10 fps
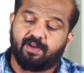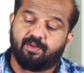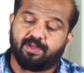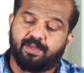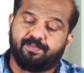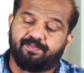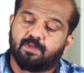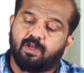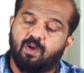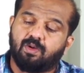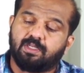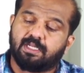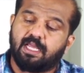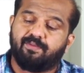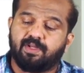Okay, long
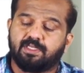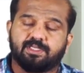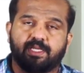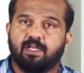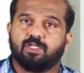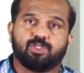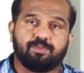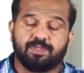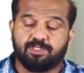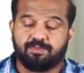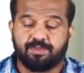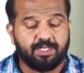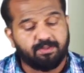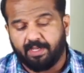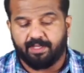travels can also
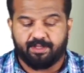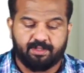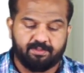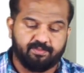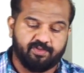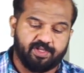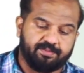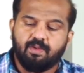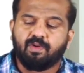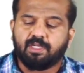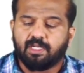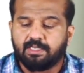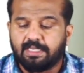precipitate migraine. What are the